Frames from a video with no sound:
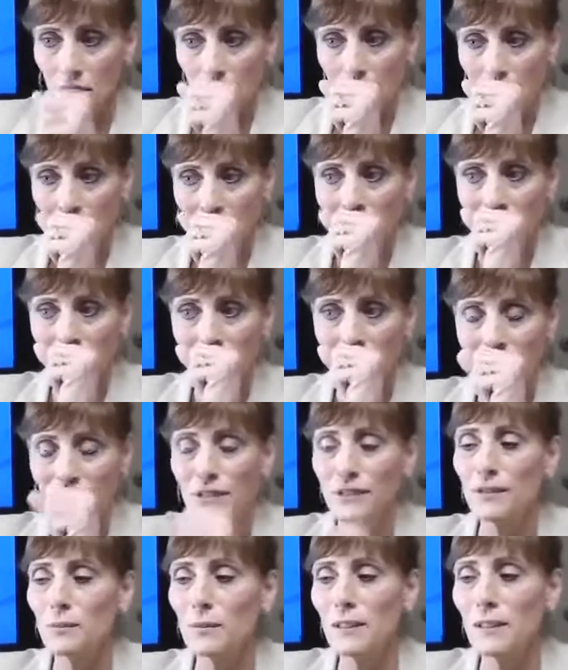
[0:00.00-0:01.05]

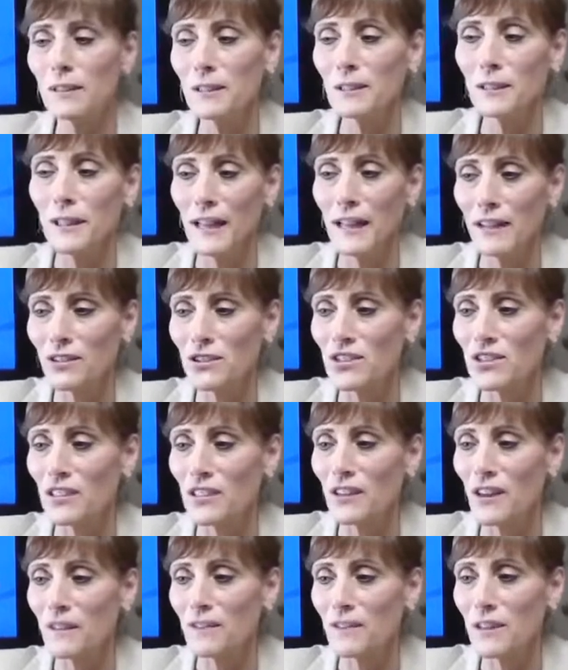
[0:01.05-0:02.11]
excuse me, a little allergy
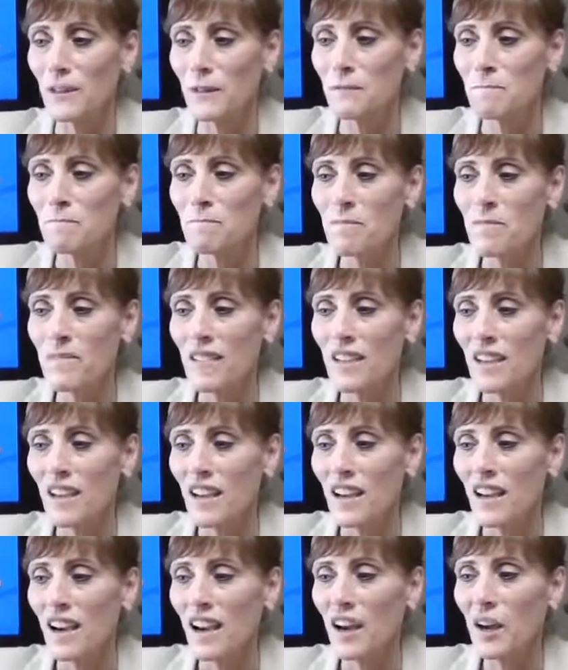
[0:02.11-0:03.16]
cough there,
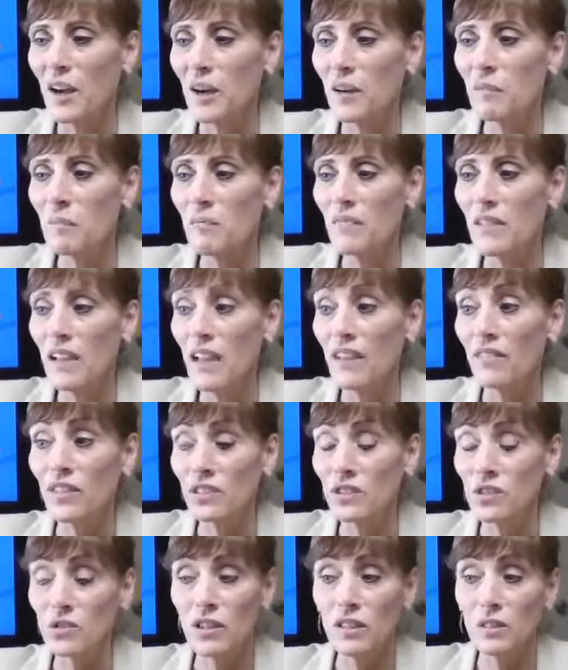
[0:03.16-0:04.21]
um, having a
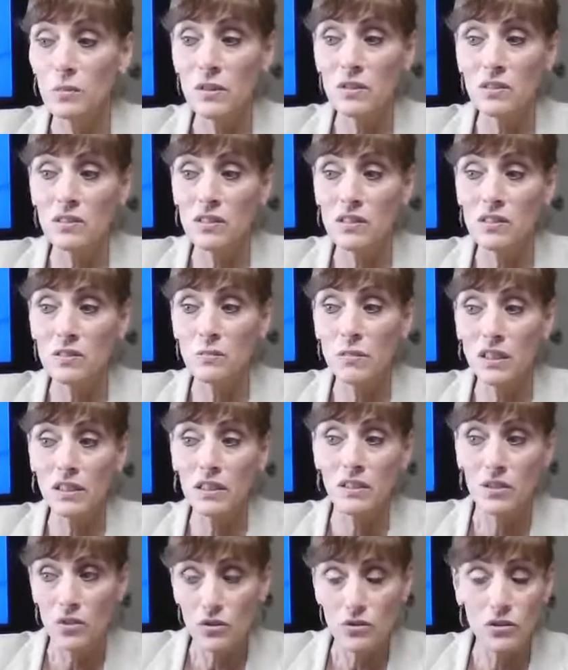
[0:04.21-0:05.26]
strong immune system that
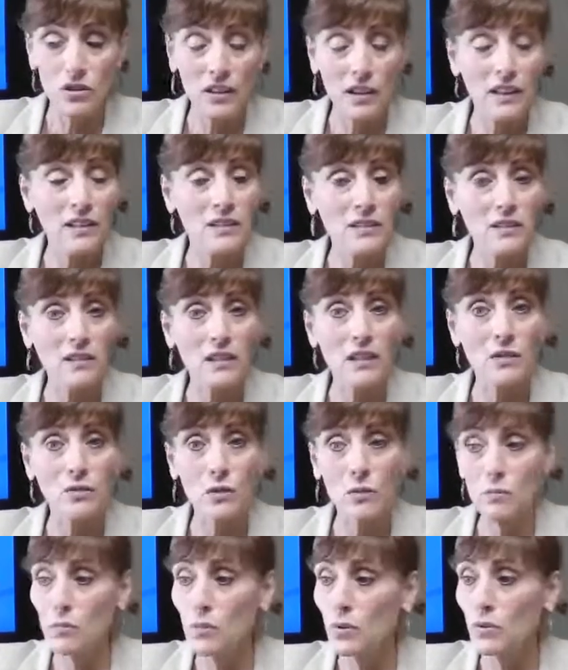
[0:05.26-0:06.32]
can neutralize and
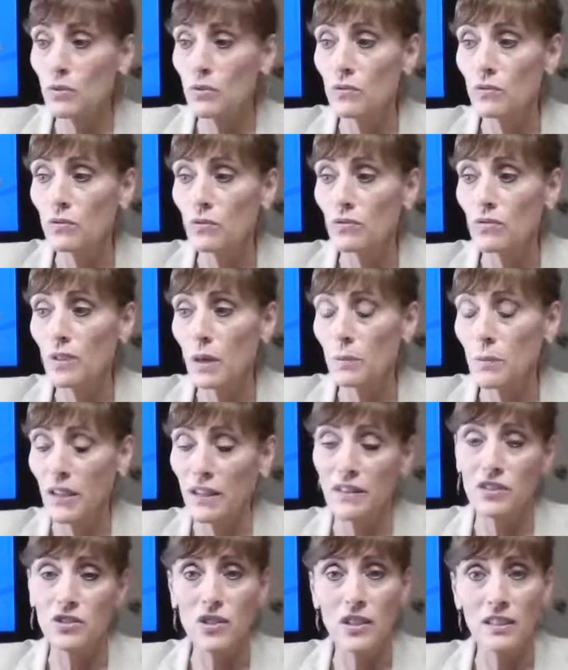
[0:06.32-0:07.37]
remove a
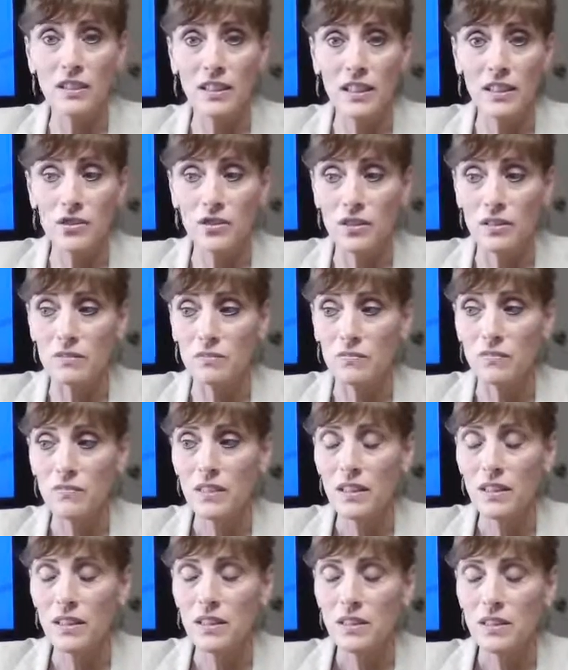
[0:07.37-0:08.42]
pathogenic agent.
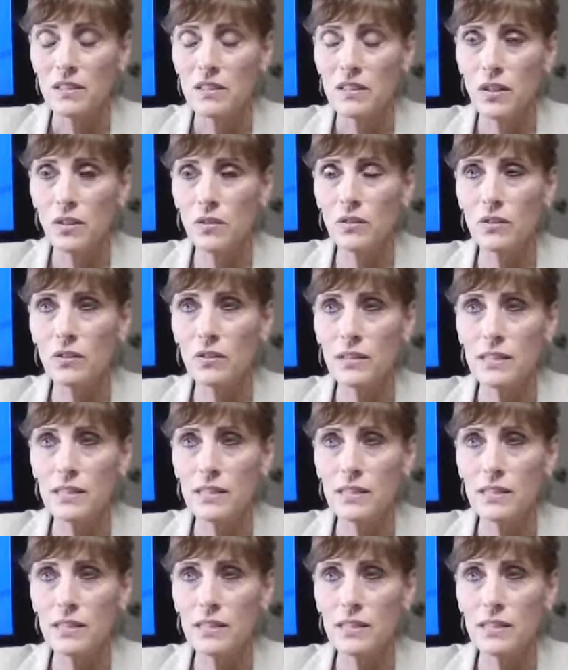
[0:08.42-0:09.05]
So you can